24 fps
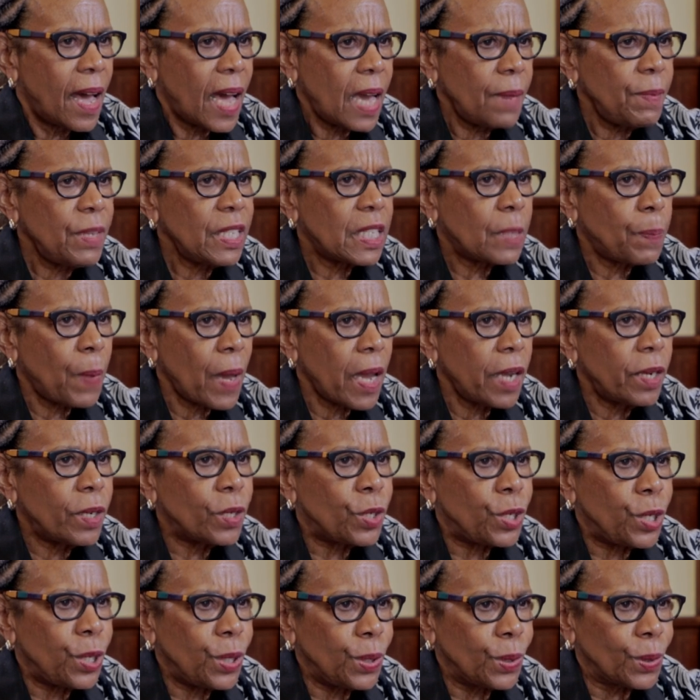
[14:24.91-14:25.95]
I'm
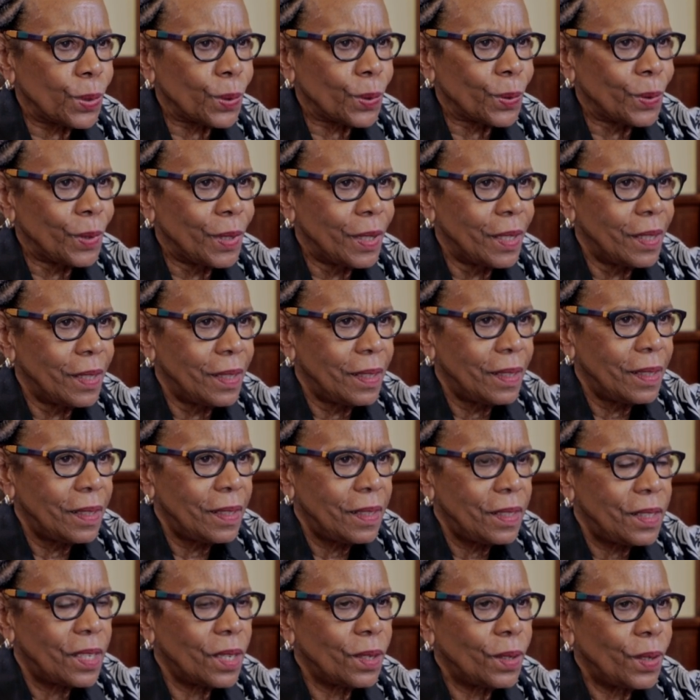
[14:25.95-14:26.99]
inspired too
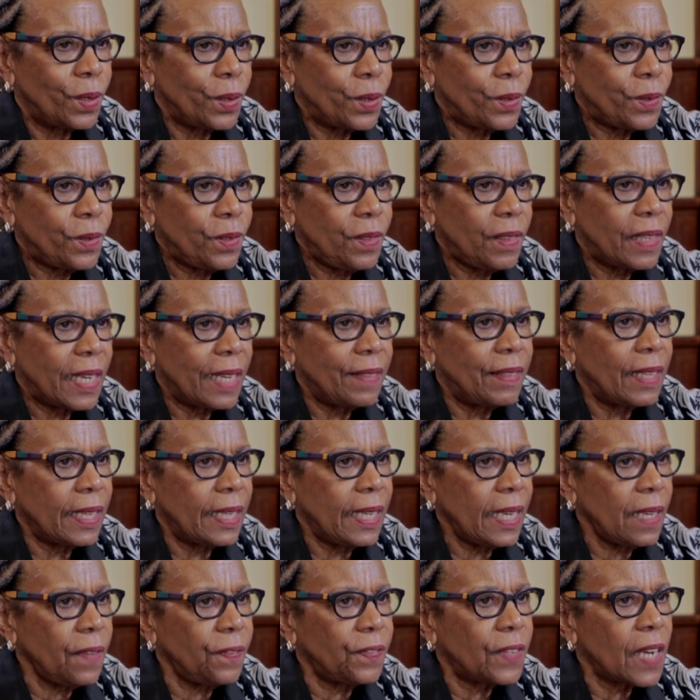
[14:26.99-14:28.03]
to learn that the
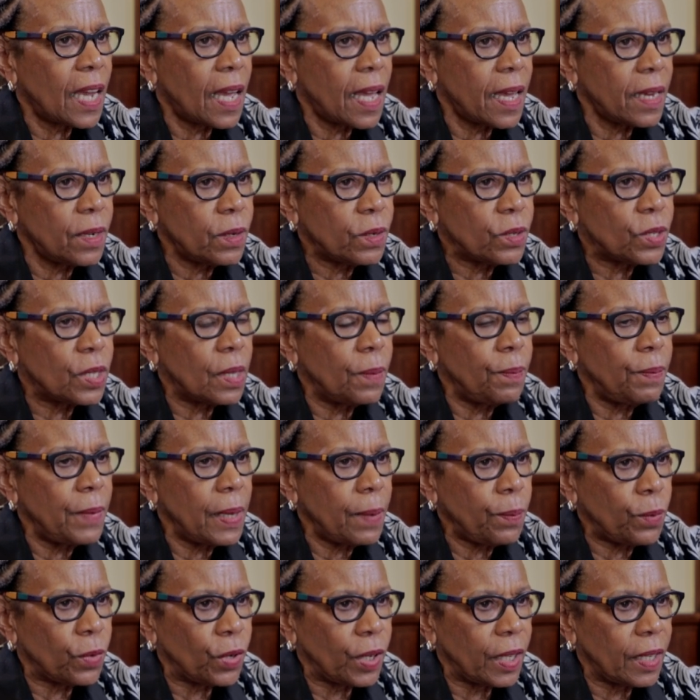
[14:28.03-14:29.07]
gift honors the
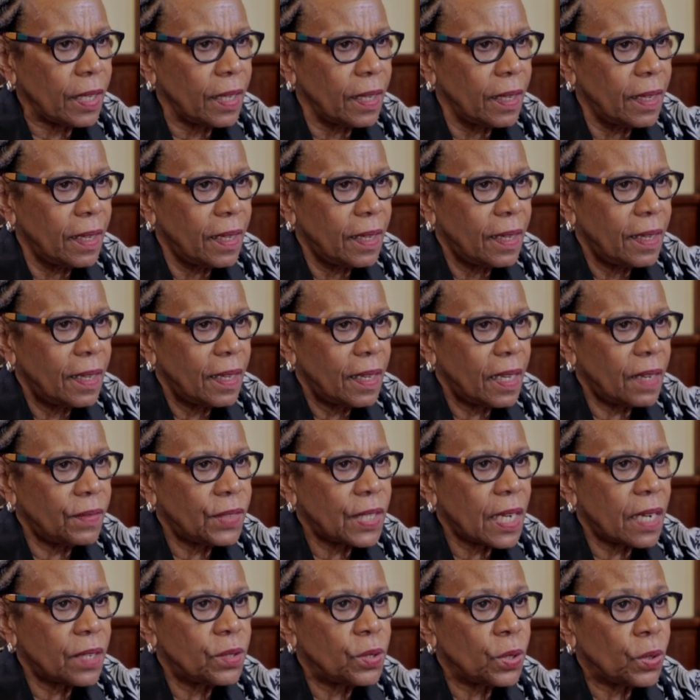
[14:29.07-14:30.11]
memory
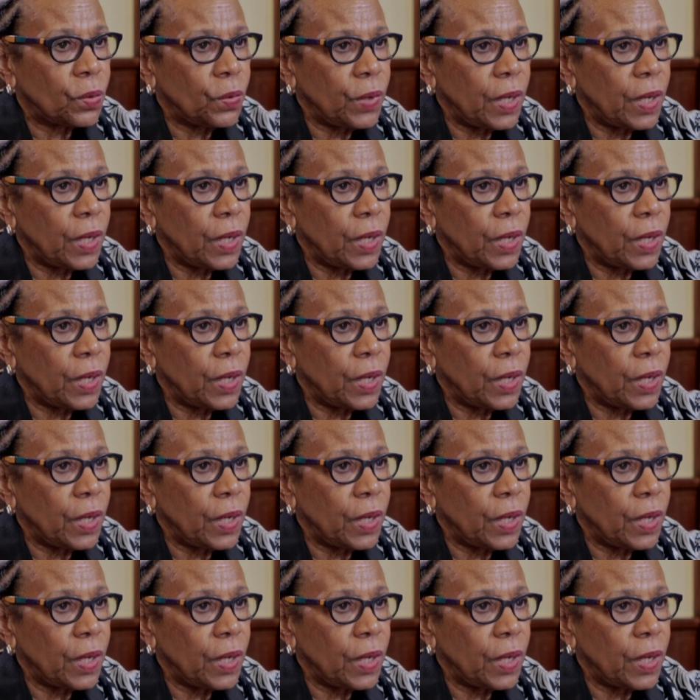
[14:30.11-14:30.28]
of Dr.